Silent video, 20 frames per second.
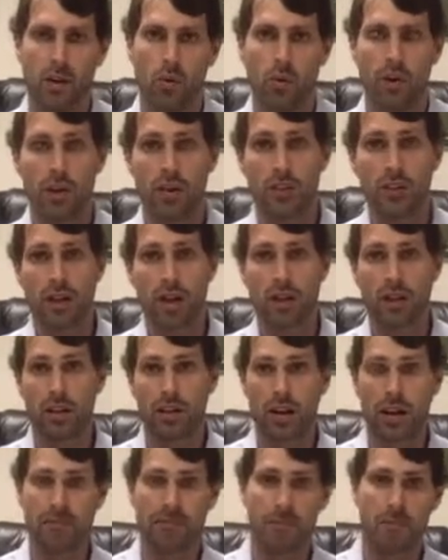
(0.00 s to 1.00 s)
We don't talk
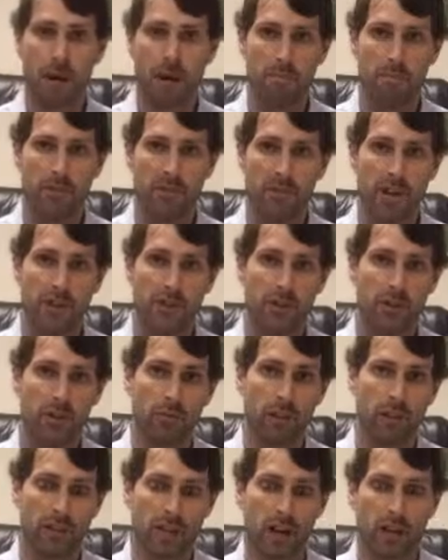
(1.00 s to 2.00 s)
enough about
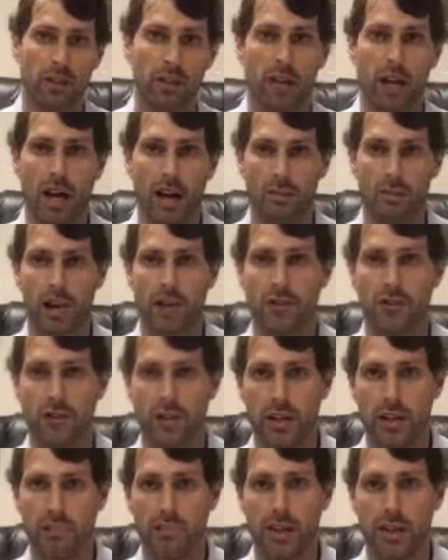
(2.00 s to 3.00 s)
prevention, we talk a lot about
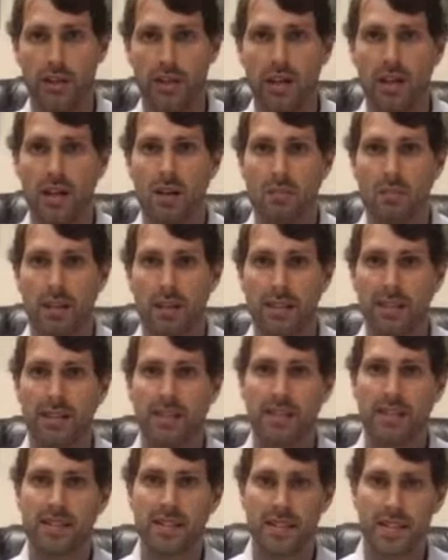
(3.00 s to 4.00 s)
treatment, but
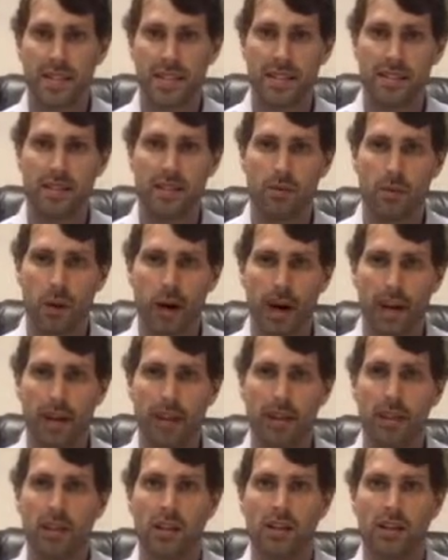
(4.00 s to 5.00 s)
this is an easy
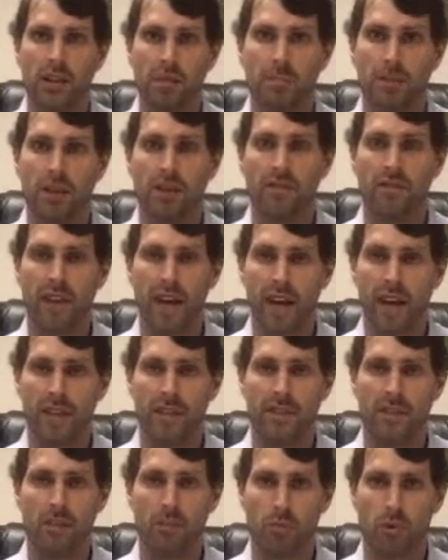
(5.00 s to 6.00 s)
way to
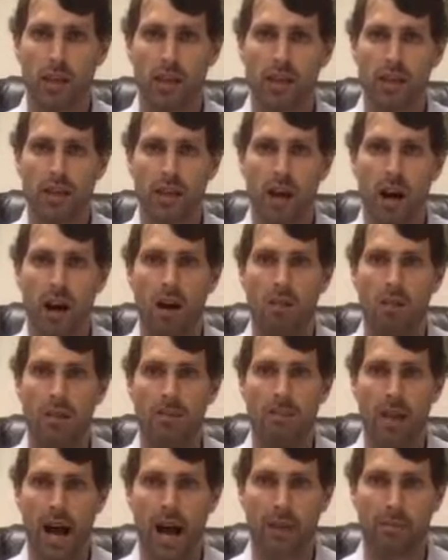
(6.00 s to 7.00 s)
prevent some really
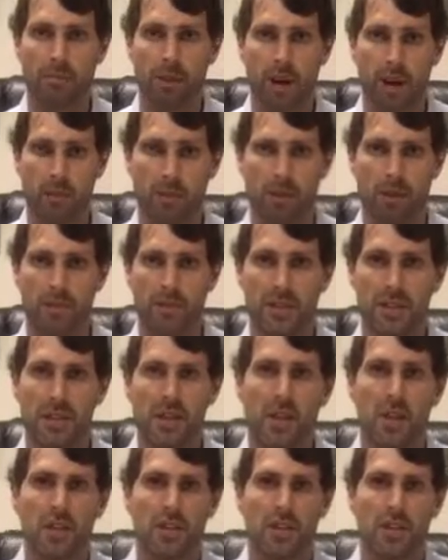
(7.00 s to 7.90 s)
common back problems.